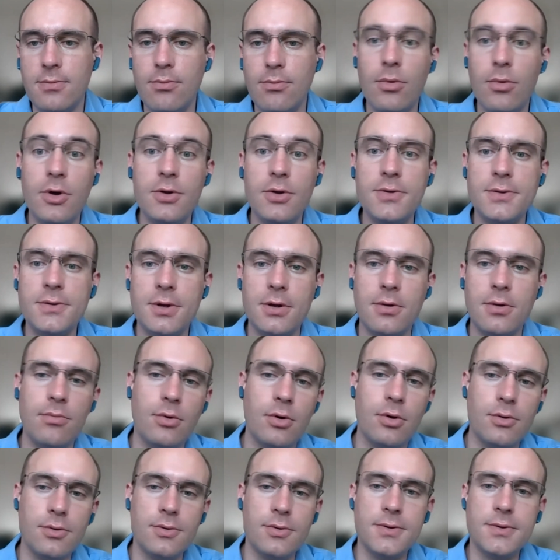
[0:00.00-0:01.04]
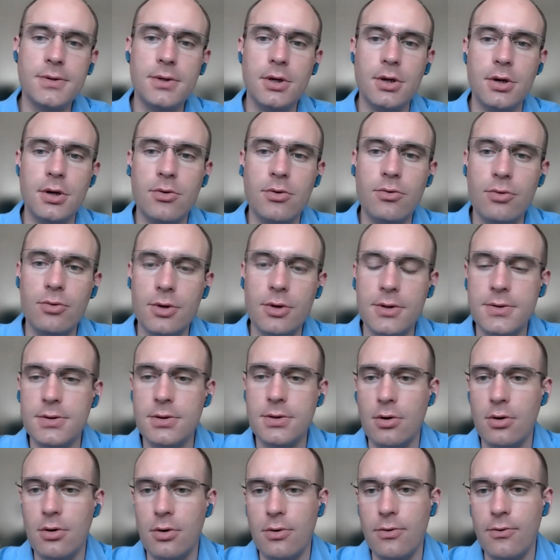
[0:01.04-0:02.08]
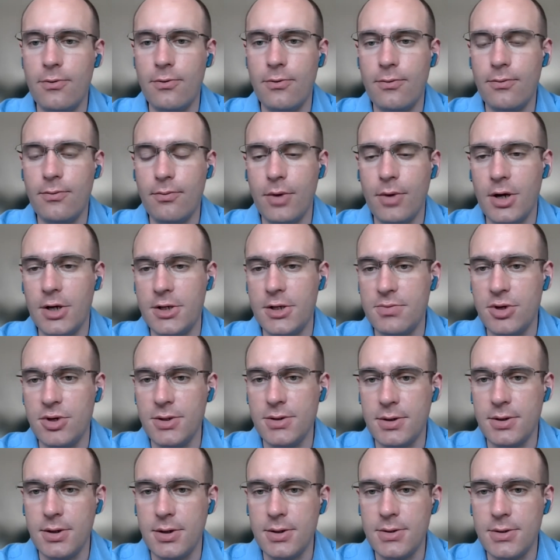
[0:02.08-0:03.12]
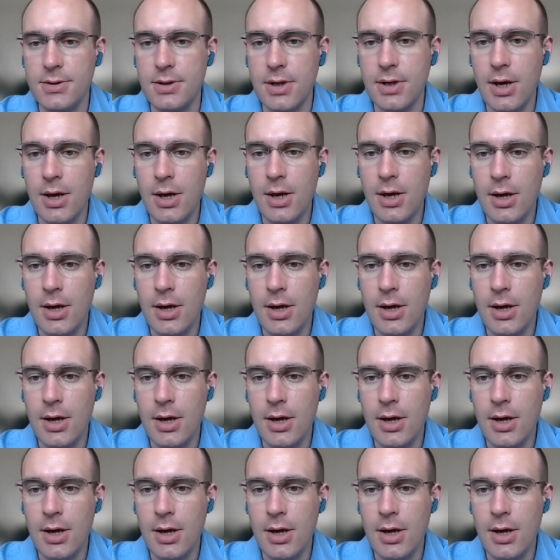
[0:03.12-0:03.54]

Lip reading: months-on-months increase of mice business.